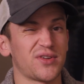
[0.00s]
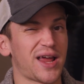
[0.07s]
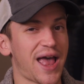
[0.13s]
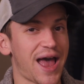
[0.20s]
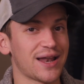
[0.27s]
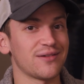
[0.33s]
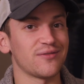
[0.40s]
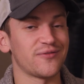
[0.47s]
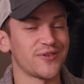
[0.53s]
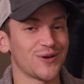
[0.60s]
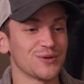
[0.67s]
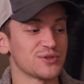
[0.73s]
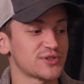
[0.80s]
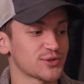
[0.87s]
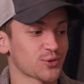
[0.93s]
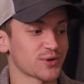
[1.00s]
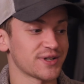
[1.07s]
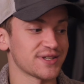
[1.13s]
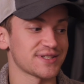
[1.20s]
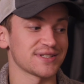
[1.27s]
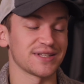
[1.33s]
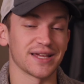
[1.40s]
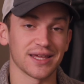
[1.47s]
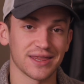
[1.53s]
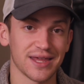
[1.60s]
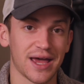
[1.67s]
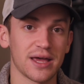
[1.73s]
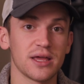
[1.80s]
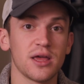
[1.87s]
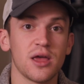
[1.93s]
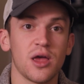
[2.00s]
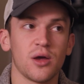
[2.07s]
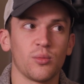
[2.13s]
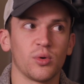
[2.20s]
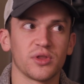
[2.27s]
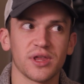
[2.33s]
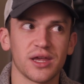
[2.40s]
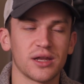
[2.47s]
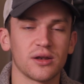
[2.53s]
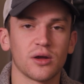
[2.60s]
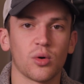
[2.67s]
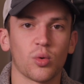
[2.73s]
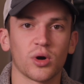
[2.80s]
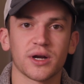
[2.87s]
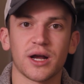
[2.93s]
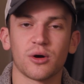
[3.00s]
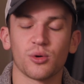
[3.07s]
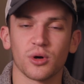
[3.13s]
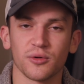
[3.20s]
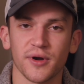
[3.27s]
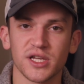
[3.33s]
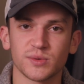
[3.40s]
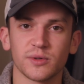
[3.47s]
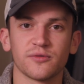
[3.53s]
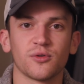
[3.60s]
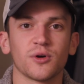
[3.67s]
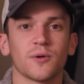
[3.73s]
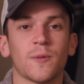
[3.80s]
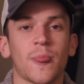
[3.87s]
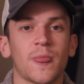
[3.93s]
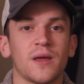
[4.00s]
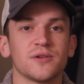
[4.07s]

I hadn't felt soreness like that within a workout or a race before.